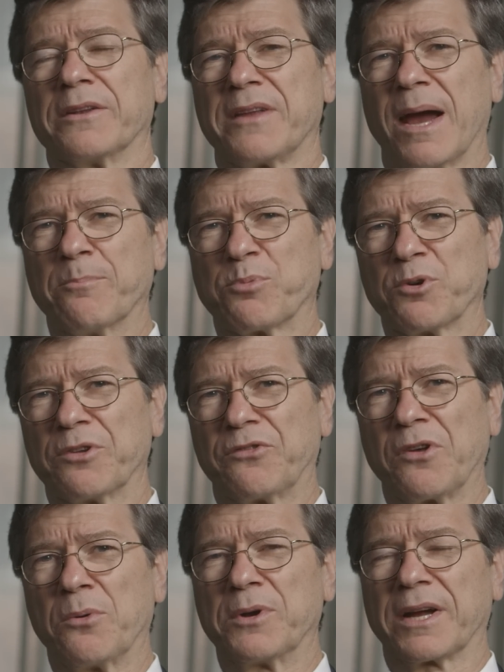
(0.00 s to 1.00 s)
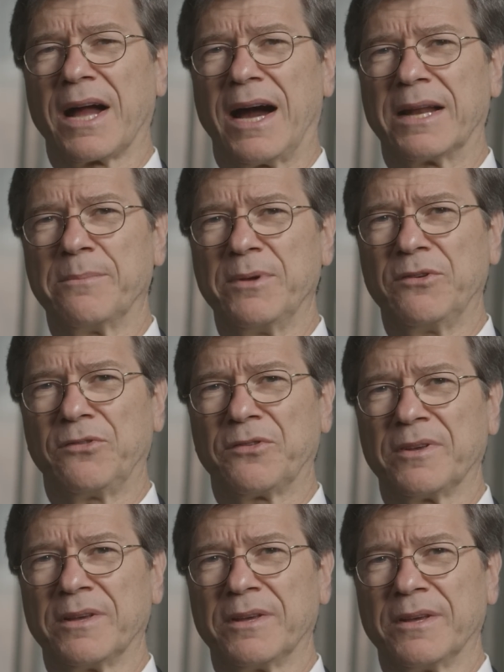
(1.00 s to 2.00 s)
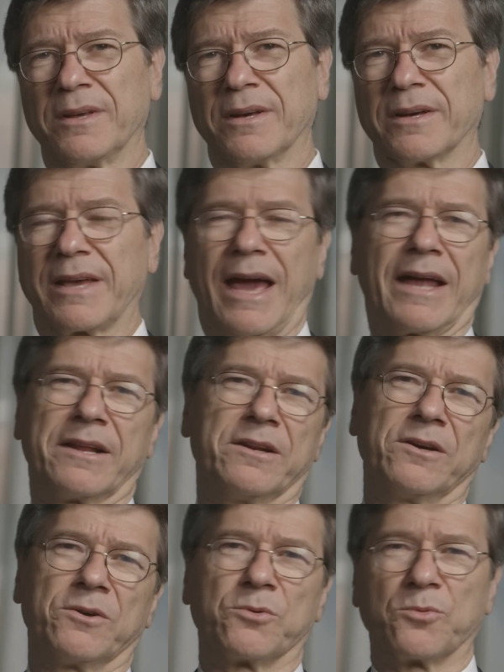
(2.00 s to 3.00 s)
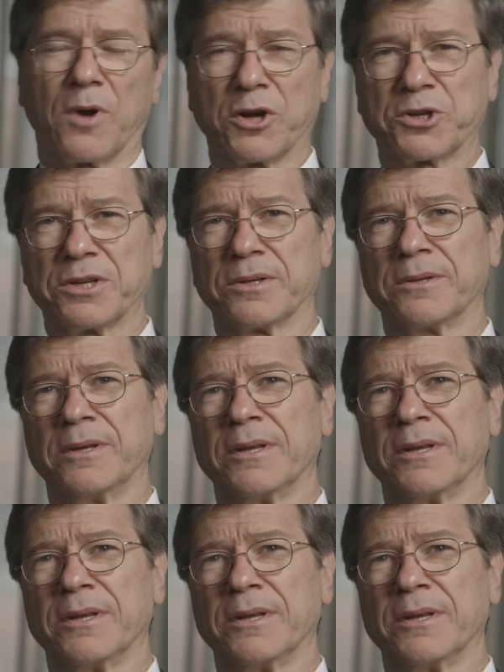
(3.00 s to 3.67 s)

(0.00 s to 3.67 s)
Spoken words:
temperate zone economies, Canada or Russia,